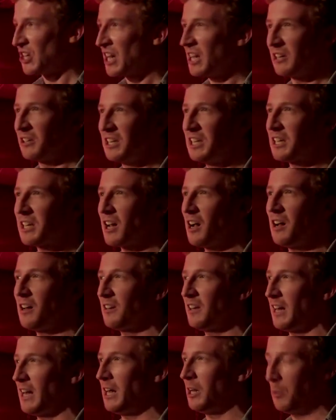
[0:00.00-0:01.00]
jail he
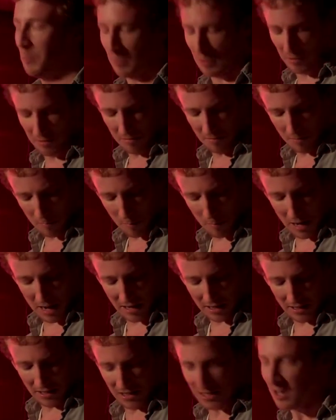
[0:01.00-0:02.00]
can't help
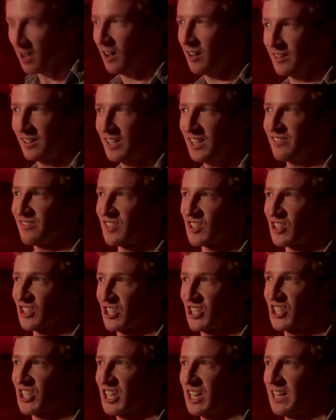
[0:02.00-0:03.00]
May. He can't even
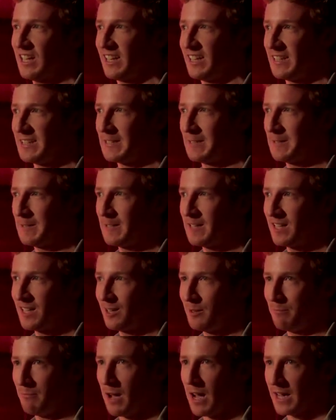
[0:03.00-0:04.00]
see
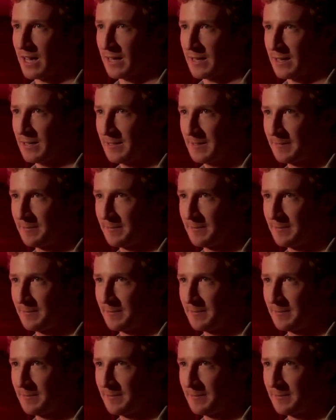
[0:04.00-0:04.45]
May.